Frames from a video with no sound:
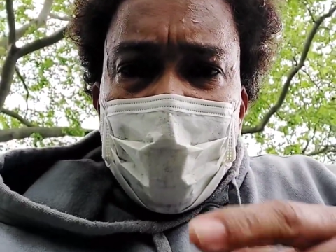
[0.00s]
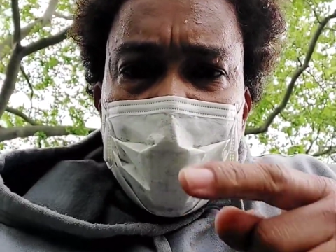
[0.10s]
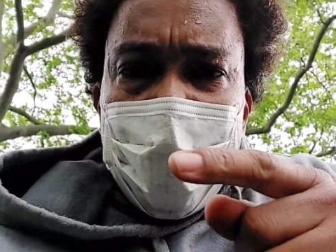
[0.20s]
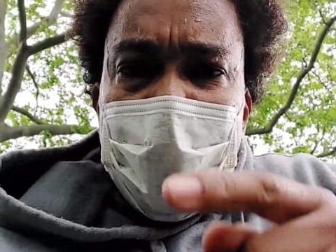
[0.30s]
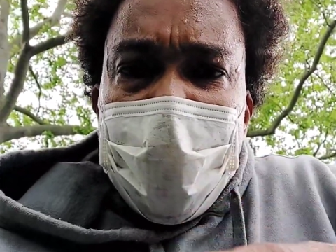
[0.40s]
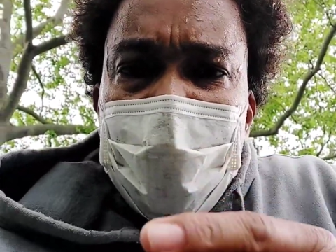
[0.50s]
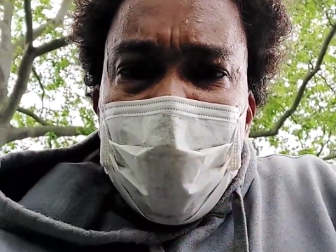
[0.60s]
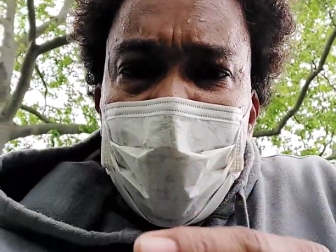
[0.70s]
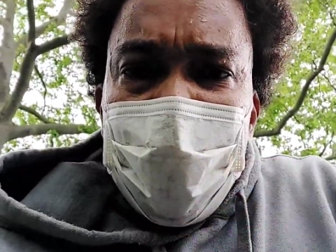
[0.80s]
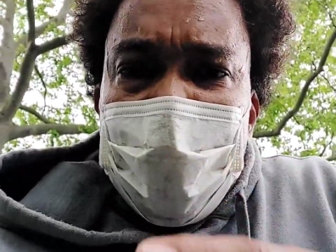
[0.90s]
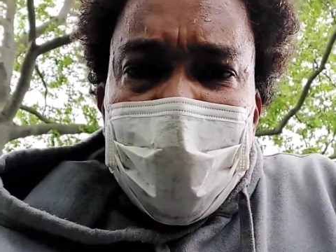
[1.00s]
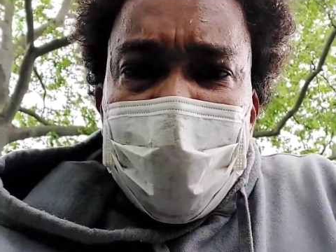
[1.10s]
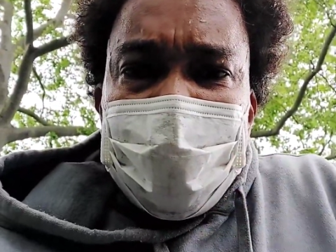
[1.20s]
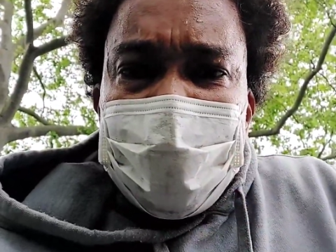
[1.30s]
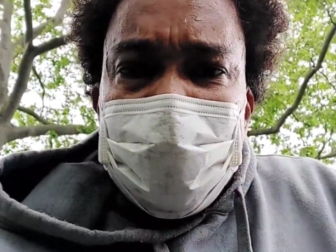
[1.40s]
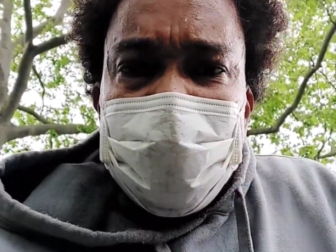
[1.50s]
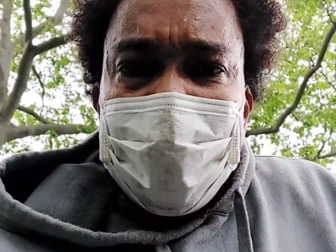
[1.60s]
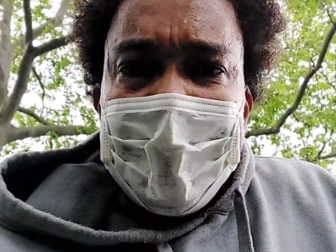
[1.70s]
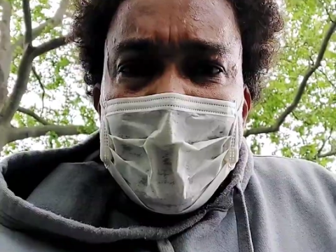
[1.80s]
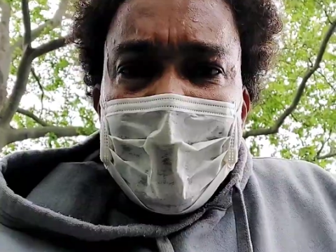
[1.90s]
Where were you guys
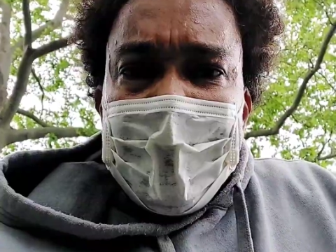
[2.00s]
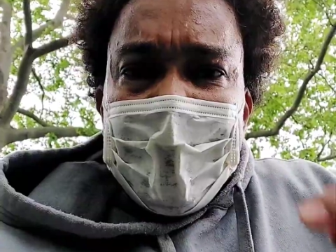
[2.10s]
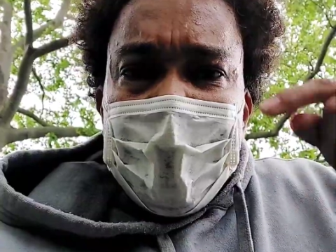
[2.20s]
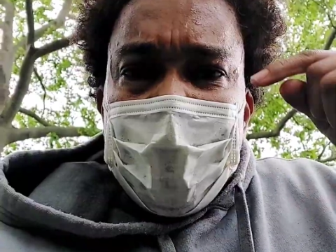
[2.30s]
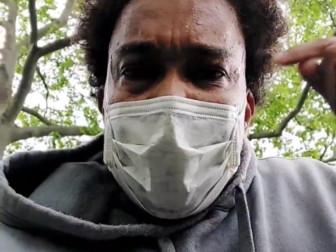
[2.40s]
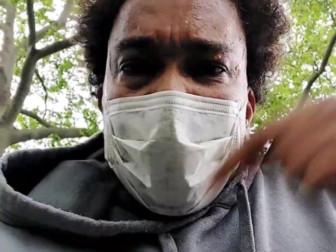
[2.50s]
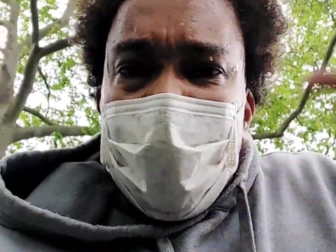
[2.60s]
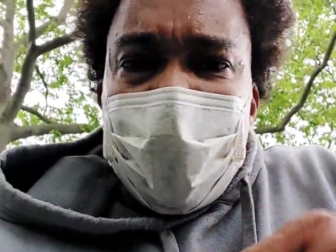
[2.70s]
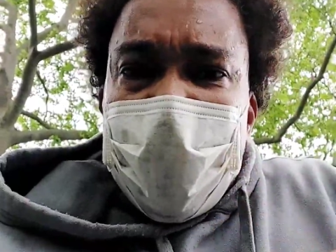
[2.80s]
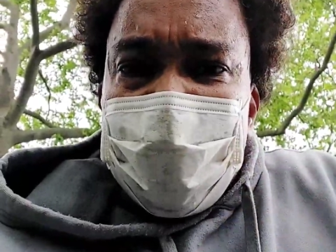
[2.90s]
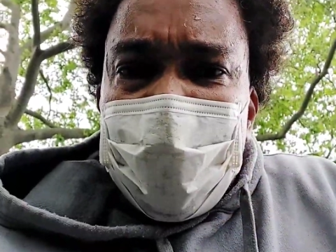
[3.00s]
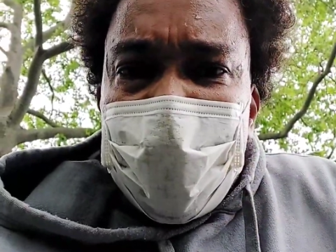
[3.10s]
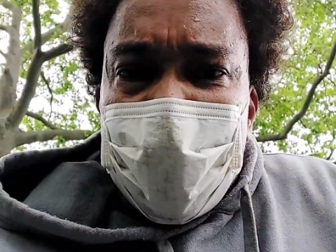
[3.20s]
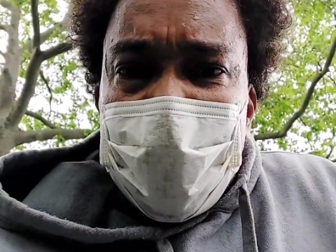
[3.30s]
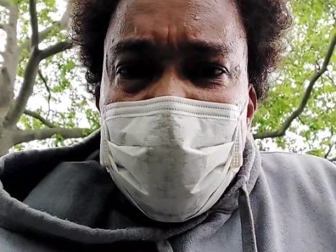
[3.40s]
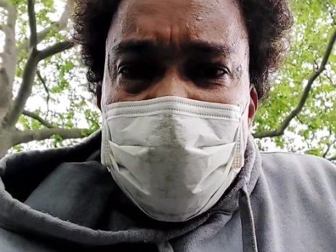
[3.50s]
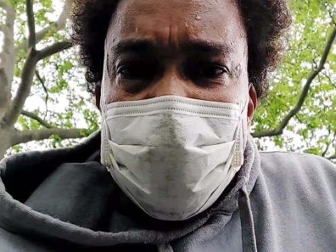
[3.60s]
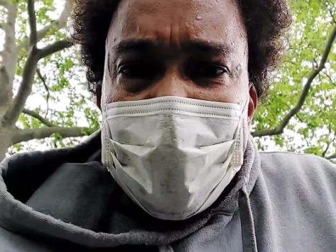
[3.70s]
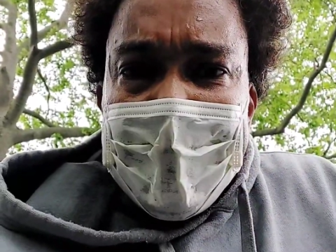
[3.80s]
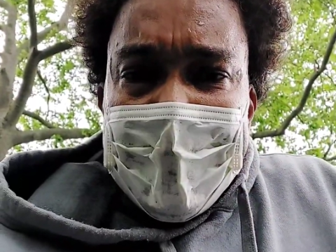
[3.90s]
when our generation
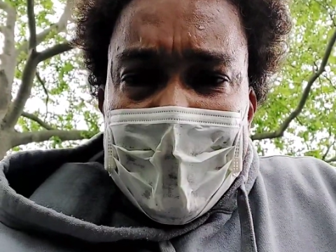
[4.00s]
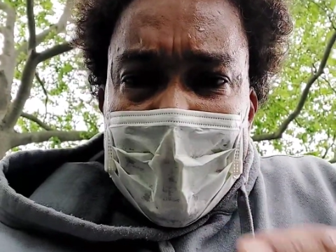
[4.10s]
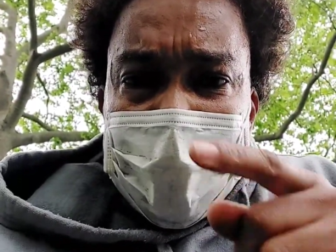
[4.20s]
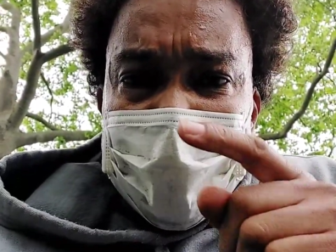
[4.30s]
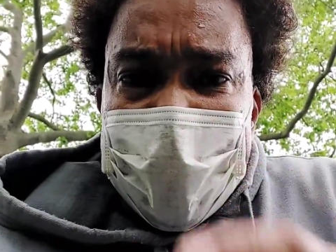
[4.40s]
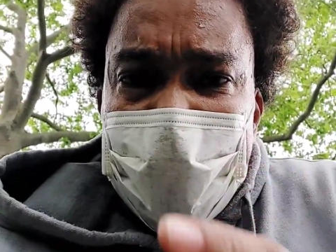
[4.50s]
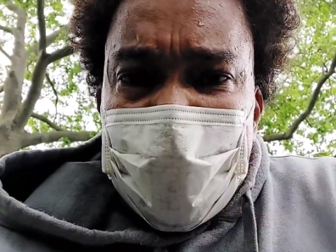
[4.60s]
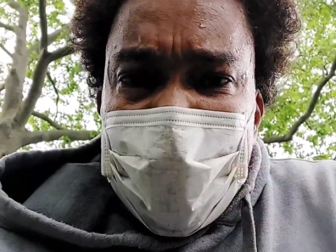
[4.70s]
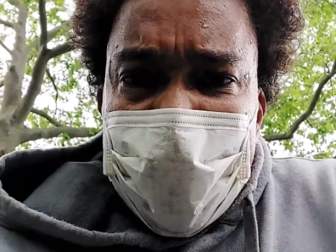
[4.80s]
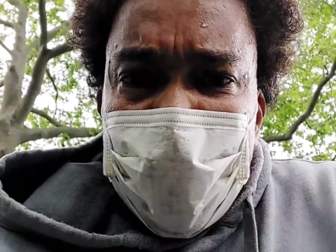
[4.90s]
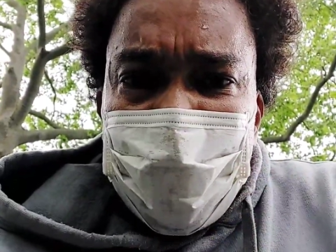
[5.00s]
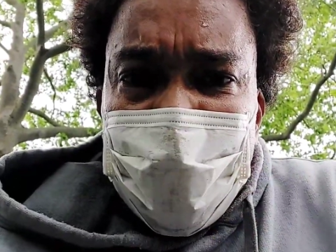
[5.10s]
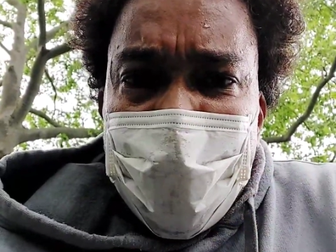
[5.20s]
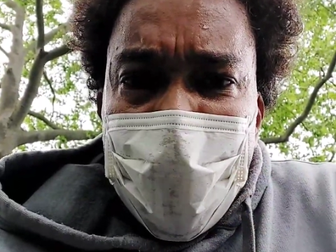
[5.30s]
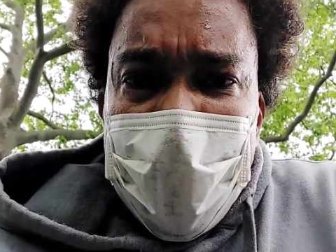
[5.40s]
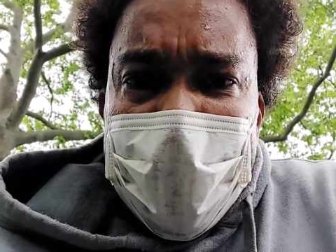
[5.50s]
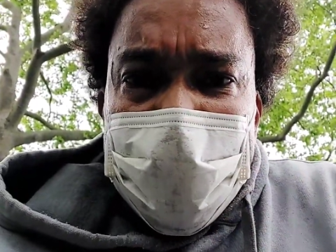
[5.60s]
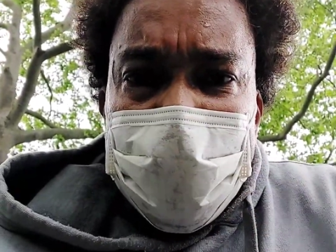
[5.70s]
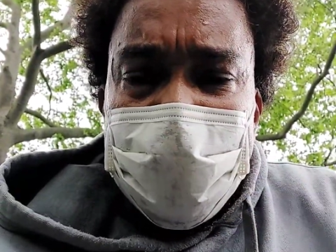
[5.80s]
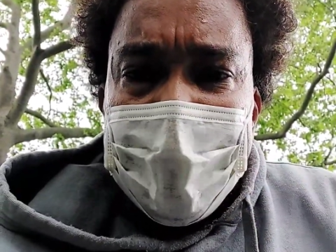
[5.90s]
and the generations before me
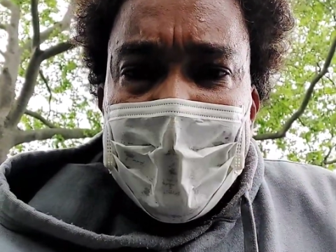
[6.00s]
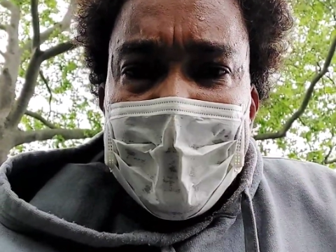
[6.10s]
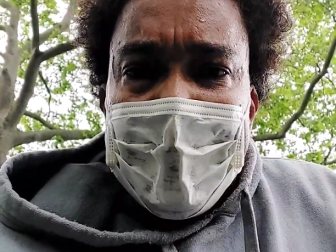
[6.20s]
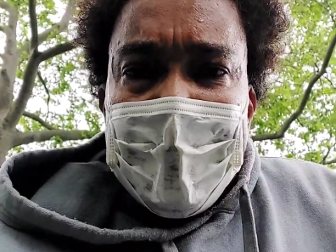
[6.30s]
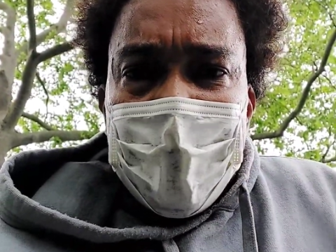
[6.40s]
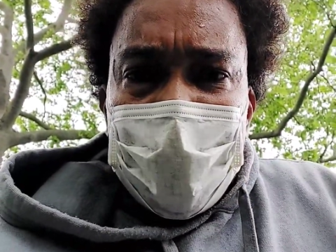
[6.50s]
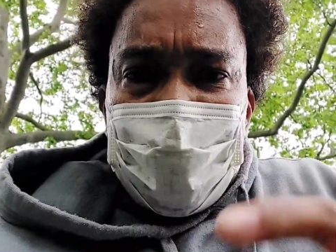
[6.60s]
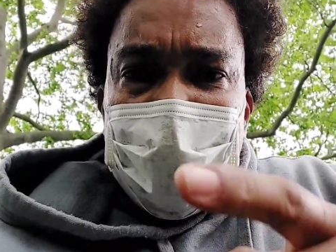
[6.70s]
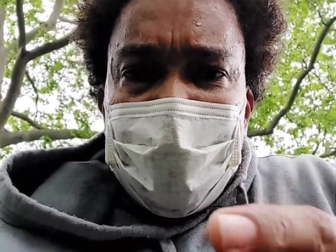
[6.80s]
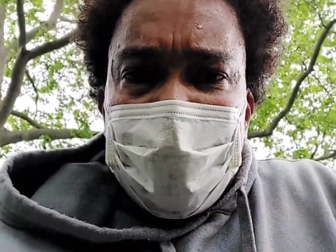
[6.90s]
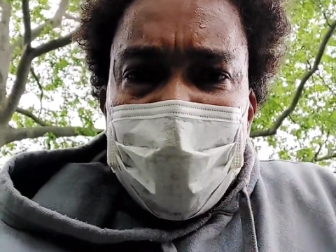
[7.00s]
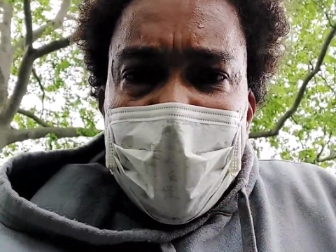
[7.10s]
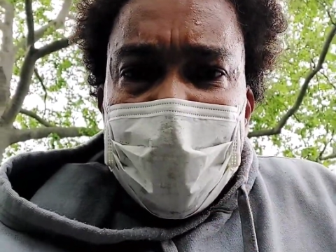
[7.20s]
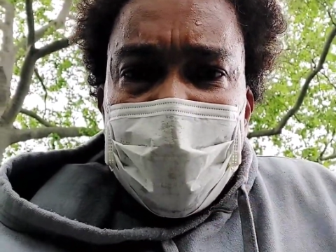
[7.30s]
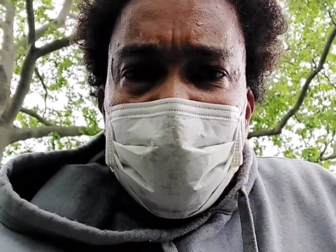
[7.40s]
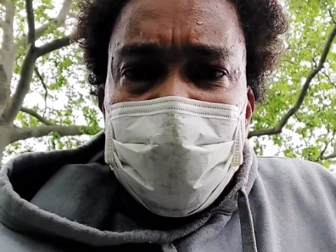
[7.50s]
was building Grenada?